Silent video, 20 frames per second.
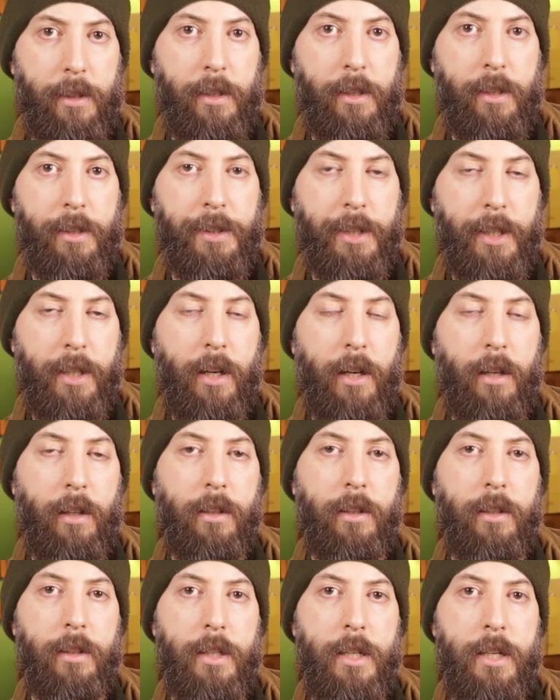the
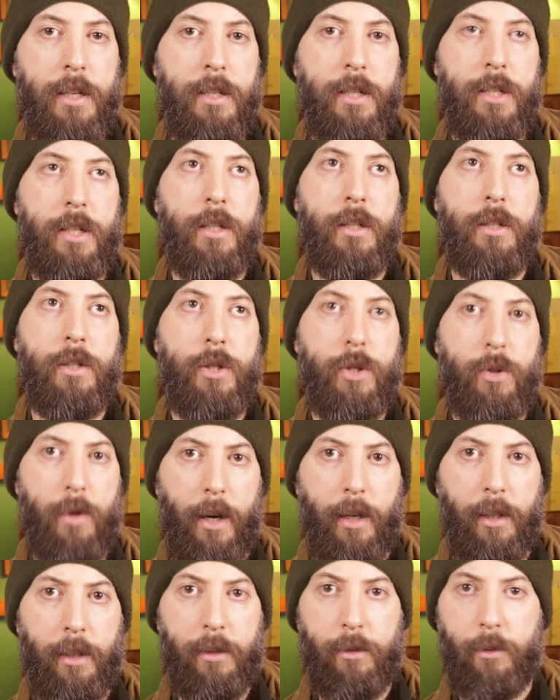girl is
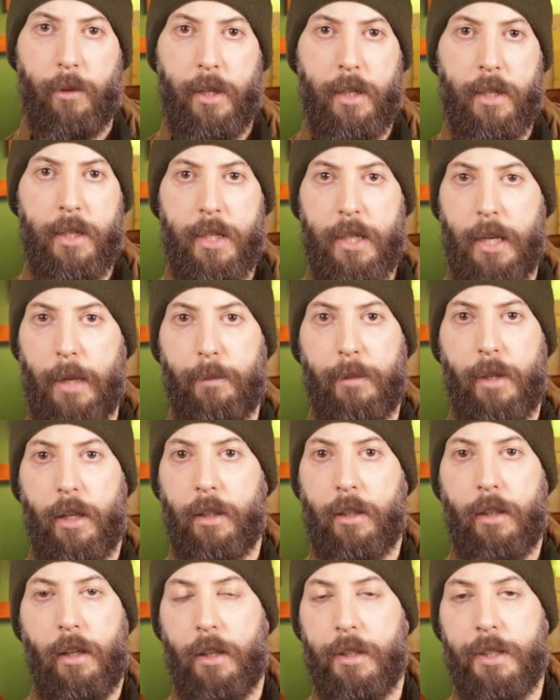drunk with some
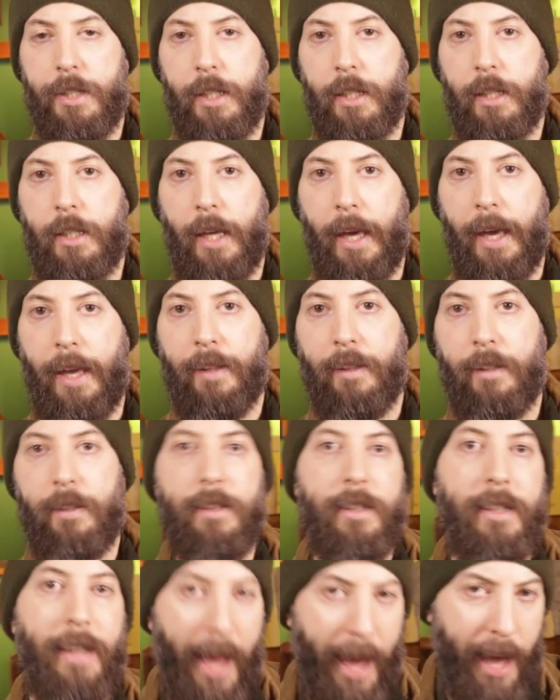narcotic and the